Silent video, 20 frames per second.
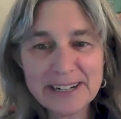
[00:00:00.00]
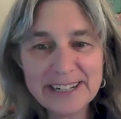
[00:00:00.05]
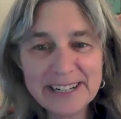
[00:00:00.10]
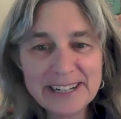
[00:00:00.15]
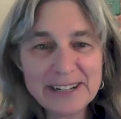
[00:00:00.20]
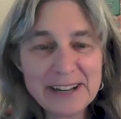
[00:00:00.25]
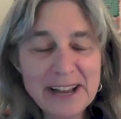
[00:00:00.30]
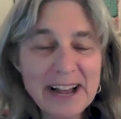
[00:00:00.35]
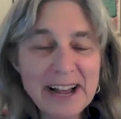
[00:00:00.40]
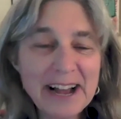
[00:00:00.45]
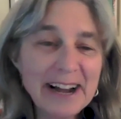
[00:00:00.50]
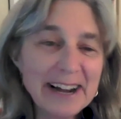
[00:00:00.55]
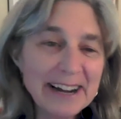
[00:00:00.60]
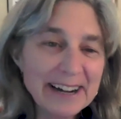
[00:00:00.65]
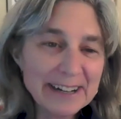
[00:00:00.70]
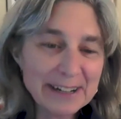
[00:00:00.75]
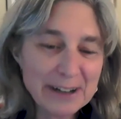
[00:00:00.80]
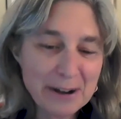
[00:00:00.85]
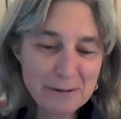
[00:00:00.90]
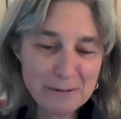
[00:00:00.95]
to
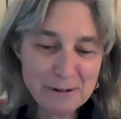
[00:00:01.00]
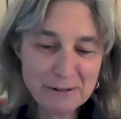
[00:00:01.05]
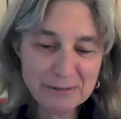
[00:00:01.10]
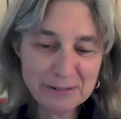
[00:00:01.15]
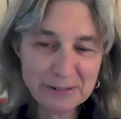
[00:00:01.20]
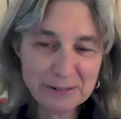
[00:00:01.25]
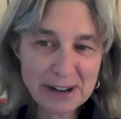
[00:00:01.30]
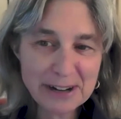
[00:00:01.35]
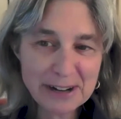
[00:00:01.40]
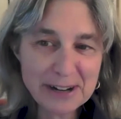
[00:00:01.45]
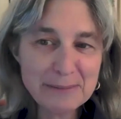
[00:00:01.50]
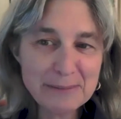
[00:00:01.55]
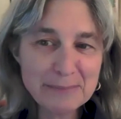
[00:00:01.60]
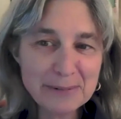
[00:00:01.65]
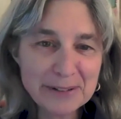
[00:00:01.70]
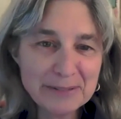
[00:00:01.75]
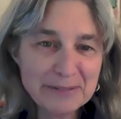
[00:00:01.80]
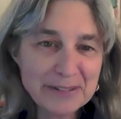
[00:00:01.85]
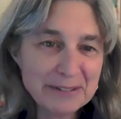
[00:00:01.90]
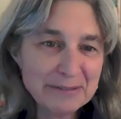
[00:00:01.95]
go over a
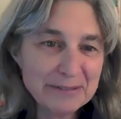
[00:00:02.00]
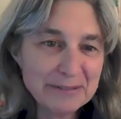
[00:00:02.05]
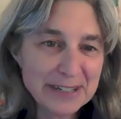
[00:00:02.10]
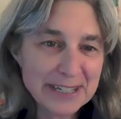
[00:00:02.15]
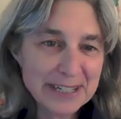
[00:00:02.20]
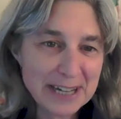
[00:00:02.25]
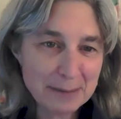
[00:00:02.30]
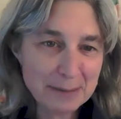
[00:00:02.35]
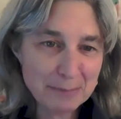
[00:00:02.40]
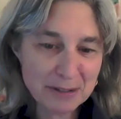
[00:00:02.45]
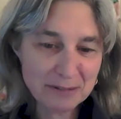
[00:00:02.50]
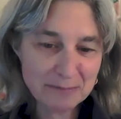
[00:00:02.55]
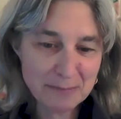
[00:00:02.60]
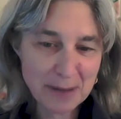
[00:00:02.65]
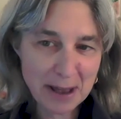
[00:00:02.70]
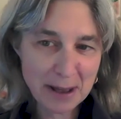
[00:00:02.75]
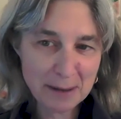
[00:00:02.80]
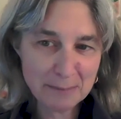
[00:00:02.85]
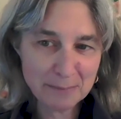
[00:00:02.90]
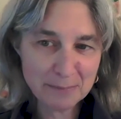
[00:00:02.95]
couple of different types of
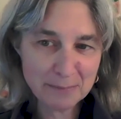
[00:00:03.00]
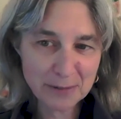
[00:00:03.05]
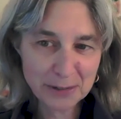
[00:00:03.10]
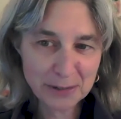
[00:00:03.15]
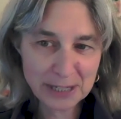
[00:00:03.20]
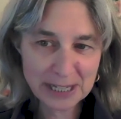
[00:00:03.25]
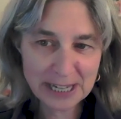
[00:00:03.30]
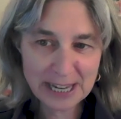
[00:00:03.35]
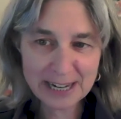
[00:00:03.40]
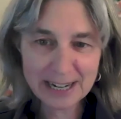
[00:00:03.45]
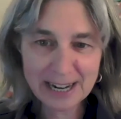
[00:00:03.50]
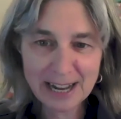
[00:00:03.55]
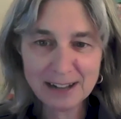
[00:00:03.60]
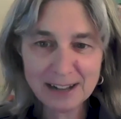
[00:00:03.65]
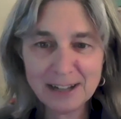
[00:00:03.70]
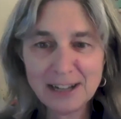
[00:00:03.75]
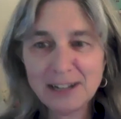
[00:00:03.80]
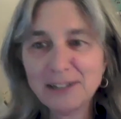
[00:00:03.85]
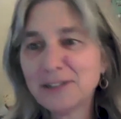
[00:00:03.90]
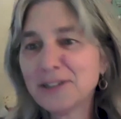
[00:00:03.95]
map folding, and
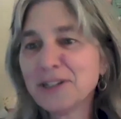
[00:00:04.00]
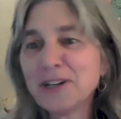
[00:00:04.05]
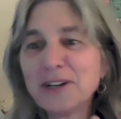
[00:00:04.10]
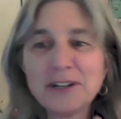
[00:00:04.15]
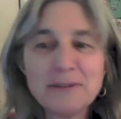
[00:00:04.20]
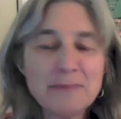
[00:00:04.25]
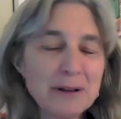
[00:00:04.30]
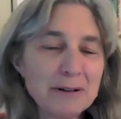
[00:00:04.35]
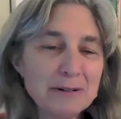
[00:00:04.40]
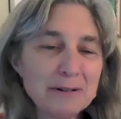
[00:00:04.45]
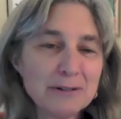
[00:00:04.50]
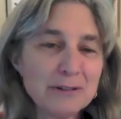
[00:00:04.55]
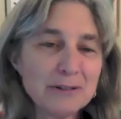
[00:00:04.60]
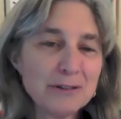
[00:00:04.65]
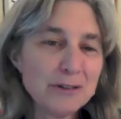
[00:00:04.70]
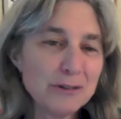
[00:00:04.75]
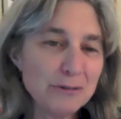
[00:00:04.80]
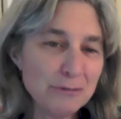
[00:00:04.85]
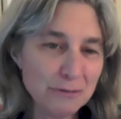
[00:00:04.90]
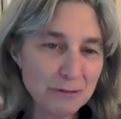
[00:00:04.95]
I'll talk about
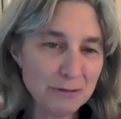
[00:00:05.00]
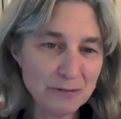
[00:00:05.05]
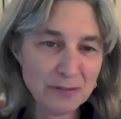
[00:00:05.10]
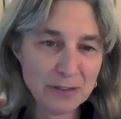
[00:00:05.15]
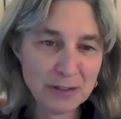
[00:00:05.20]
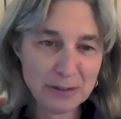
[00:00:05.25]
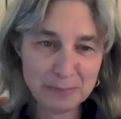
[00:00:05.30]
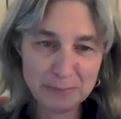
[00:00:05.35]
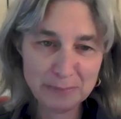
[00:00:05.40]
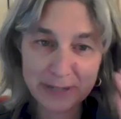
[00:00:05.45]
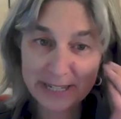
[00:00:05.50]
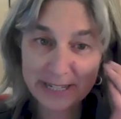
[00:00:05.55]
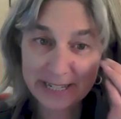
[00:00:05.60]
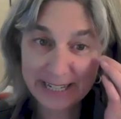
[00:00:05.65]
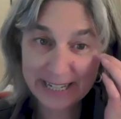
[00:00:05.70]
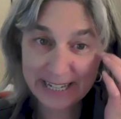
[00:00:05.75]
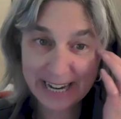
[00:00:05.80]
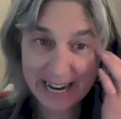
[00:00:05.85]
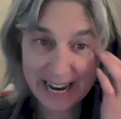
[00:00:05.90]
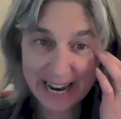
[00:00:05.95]
2 of them
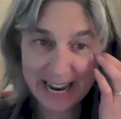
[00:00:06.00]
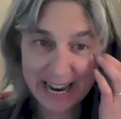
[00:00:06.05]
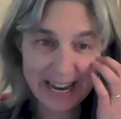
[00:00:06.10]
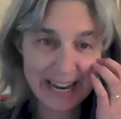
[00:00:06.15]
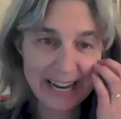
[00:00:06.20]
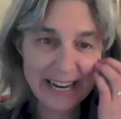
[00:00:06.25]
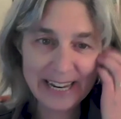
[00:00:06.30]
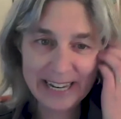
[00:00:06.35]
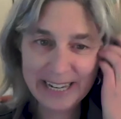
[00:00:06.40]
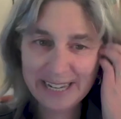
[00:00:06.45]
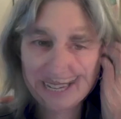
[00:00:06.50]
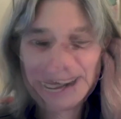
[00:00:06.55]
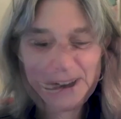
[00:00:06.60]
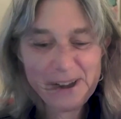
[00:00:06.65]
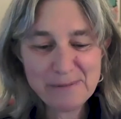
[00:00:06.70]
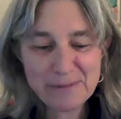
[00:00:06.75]
today.